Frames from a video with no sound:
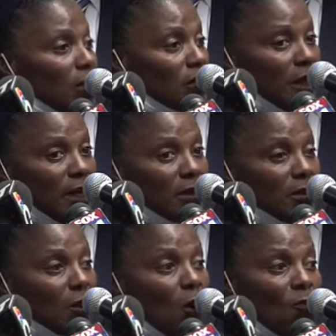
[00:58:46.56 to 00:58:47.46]
today,
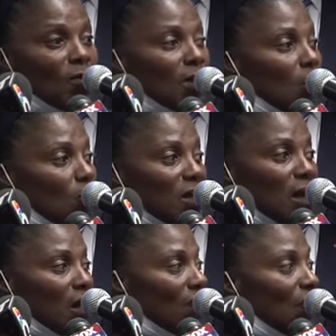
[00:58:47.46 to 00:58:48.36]
to hopefully go
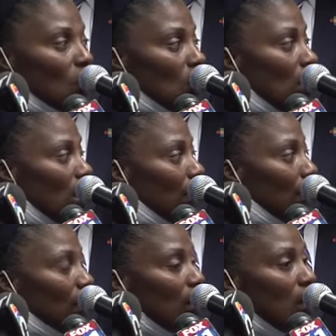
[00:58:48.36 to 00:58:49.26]
beyond a photo op.
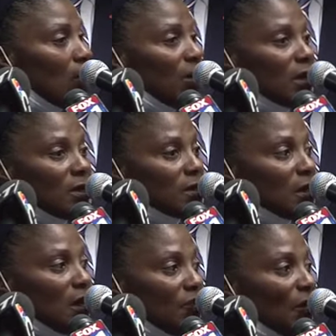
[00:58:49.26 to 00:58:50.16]
Because
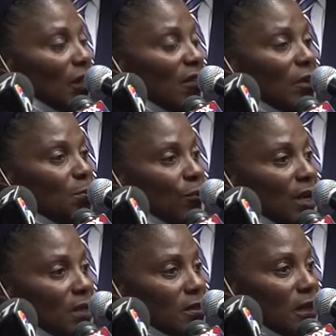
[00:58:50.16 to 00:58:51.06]
if the levee
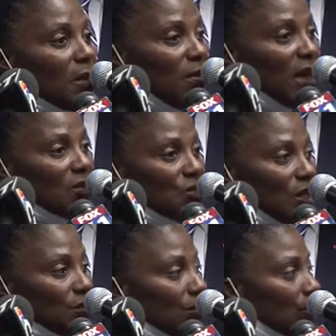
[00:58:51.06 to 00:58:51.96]
breaks in
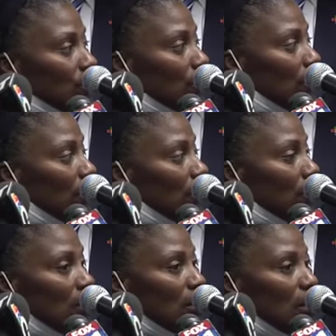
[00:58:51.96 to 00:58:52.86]
Manchester,
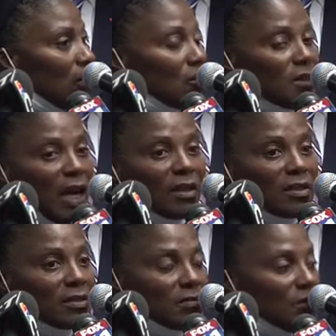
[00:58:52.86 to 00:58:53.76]
there's
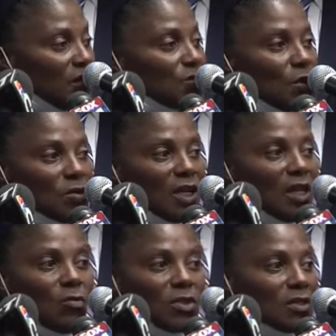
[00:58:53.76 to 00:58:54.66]
no
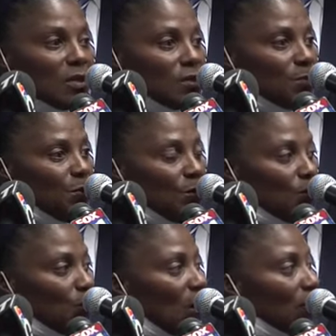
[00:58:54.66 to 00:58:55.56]
telling what's going to spew
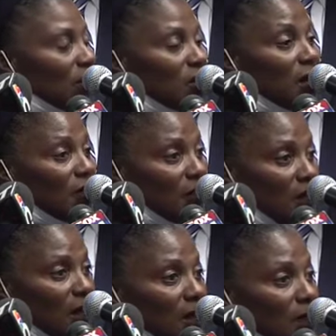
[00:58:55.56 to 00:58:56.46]
throughout the state of
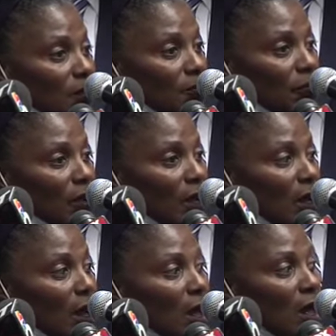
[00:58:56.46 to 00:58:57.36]
Connecticut.
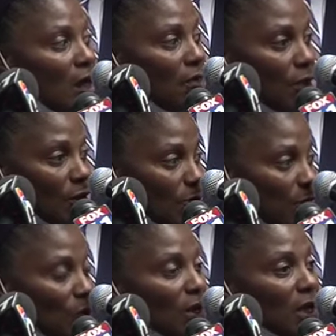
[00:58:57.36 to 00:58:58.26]
The
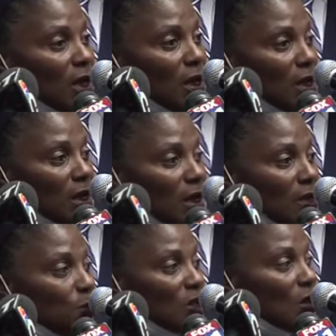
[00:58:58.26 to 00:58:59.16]
community is
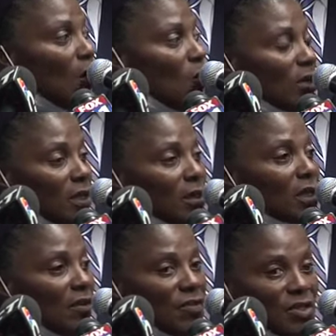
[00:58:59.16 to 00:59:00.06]
what's holding the
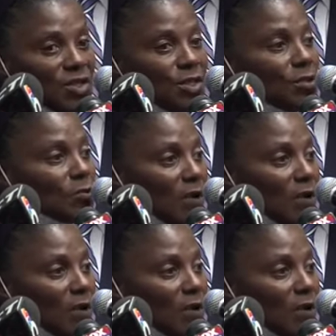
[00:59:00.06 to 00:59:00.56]
levee still